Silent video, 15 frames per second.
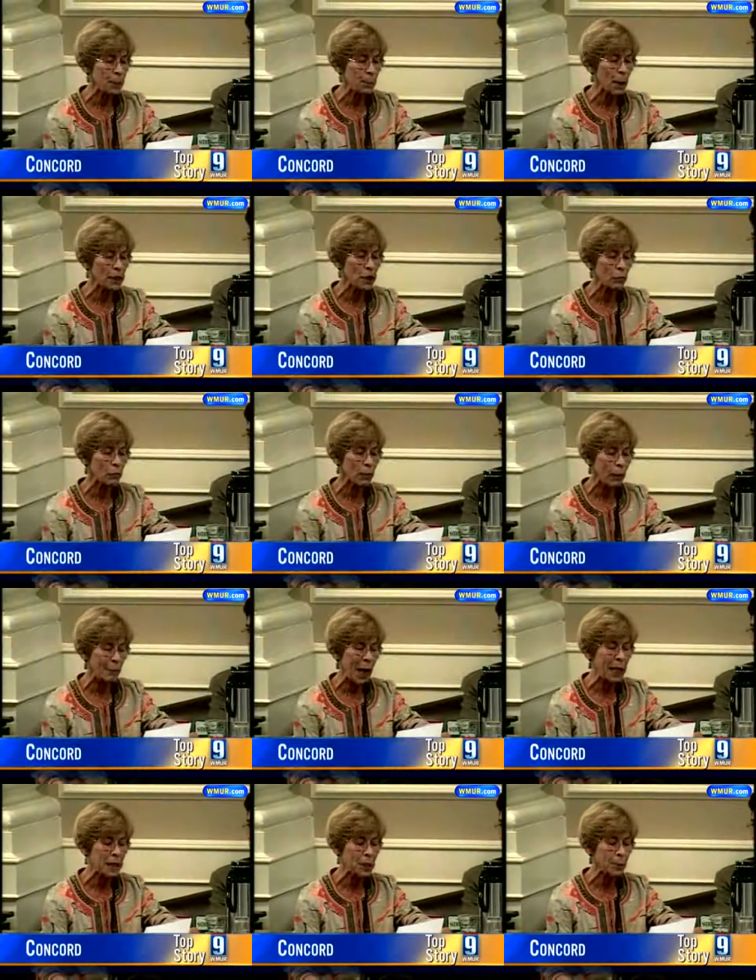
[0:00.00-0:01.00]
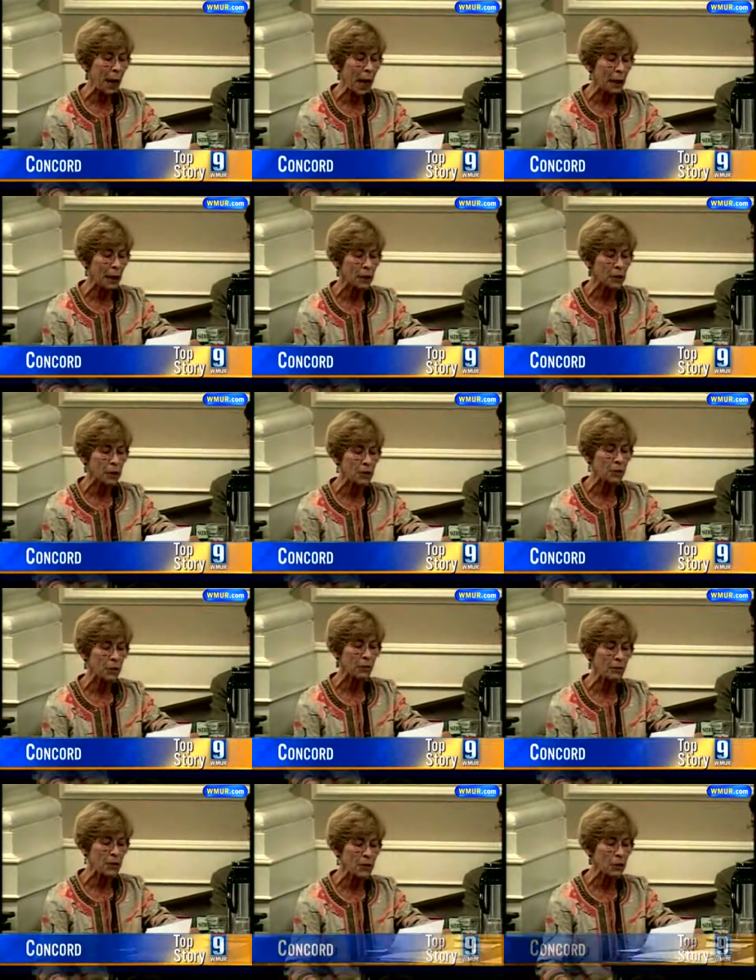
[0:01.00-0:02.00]
budget remains balanced for
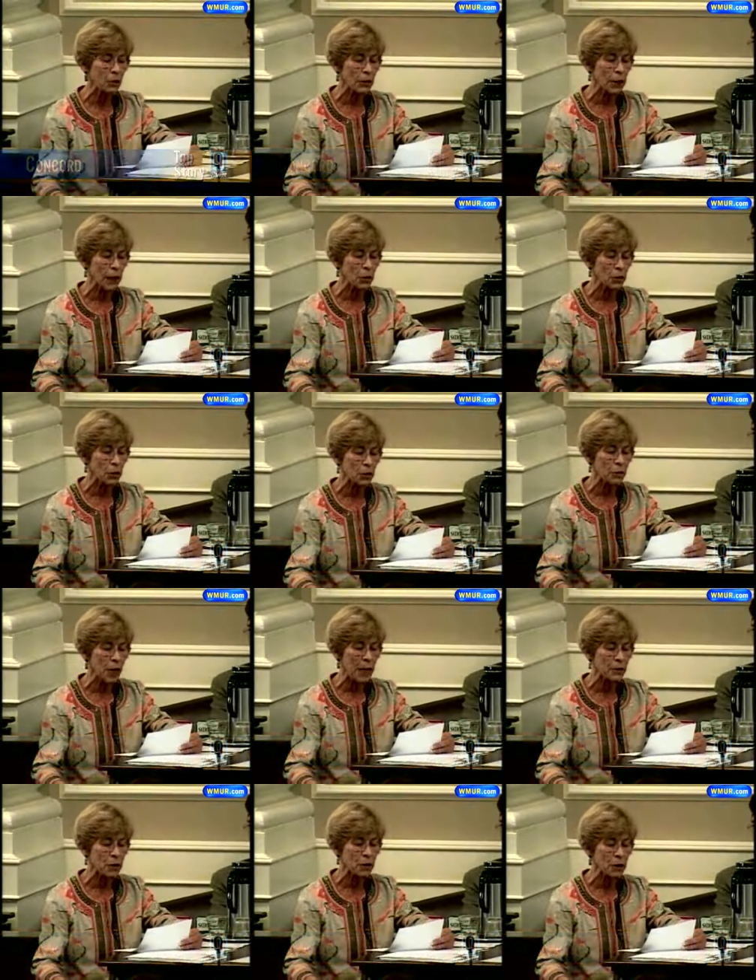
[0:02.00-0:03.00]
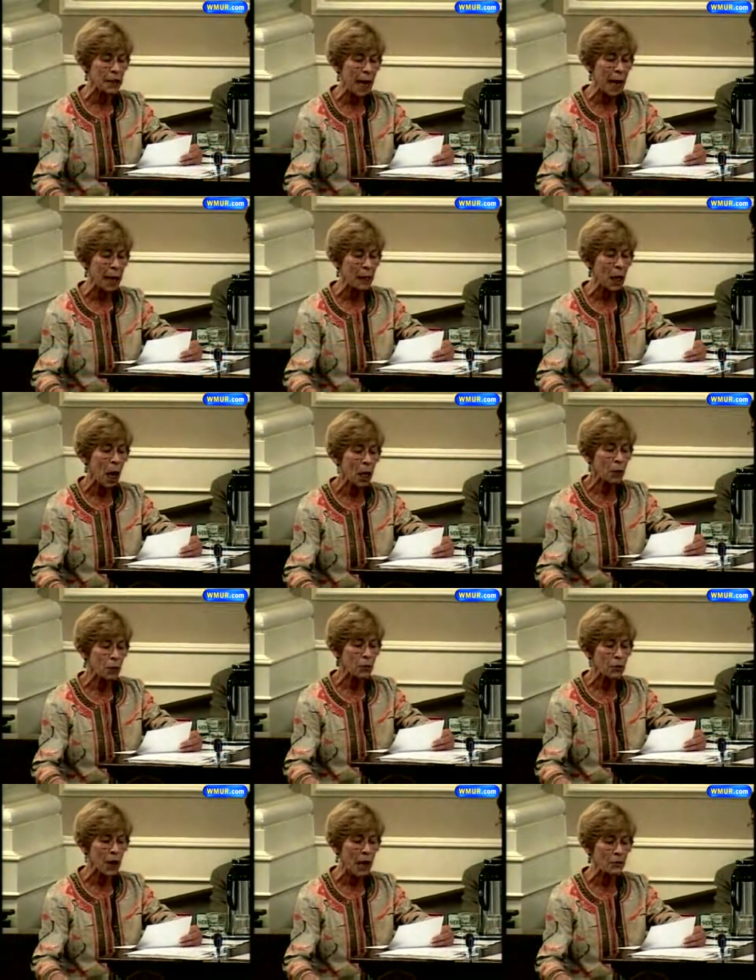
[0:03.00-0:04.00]
the fiscal year 2010
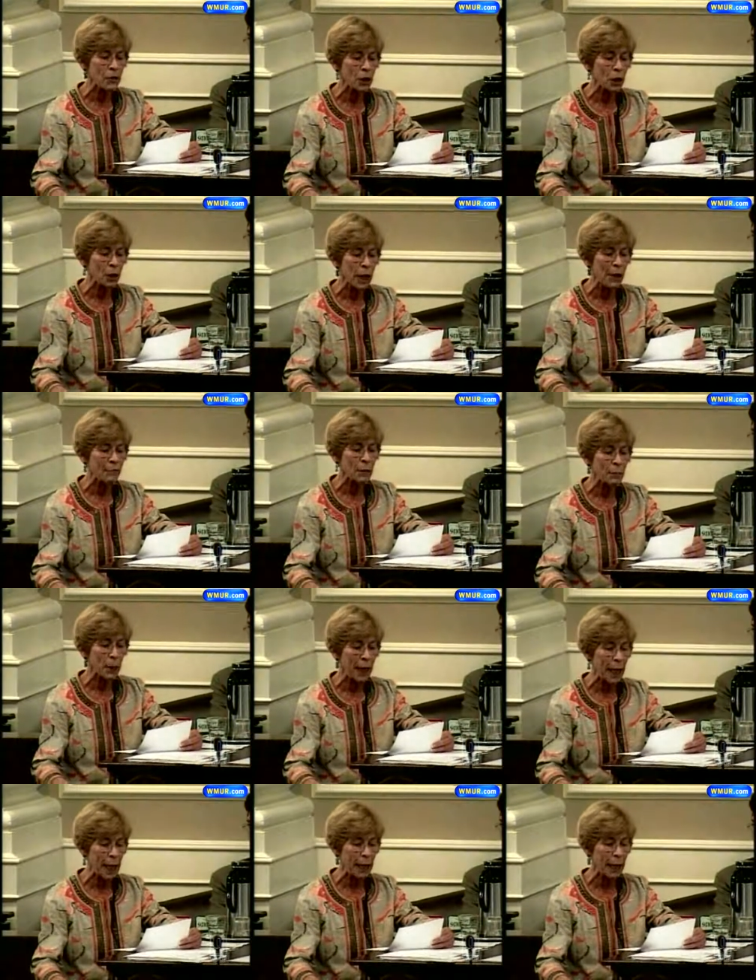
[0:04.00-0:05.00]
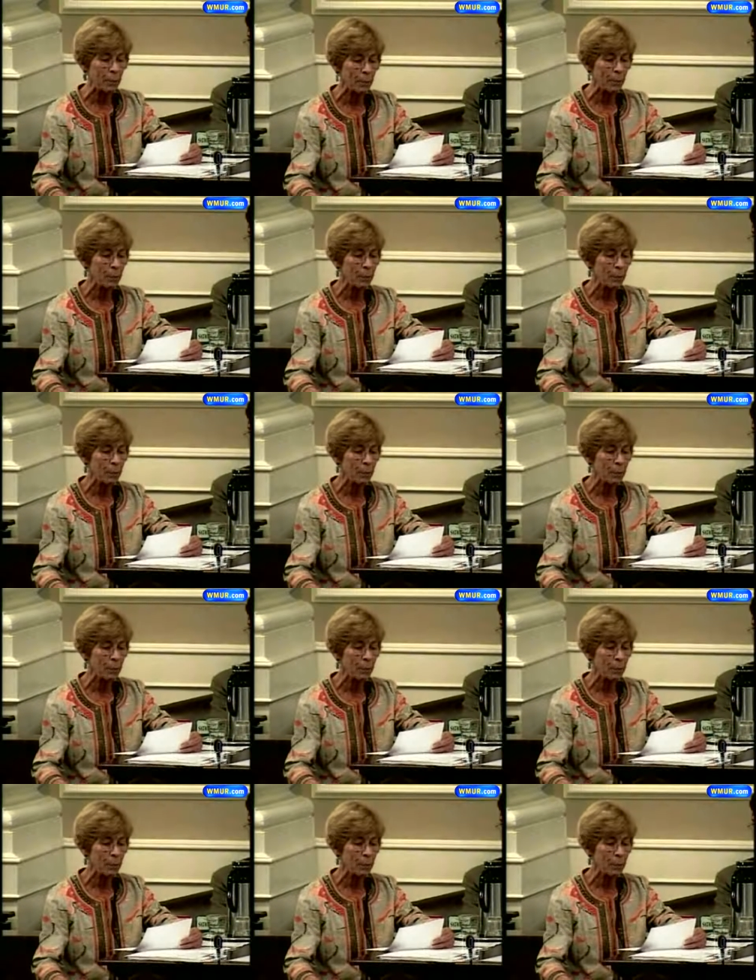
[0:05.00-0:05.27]
2011 biennium.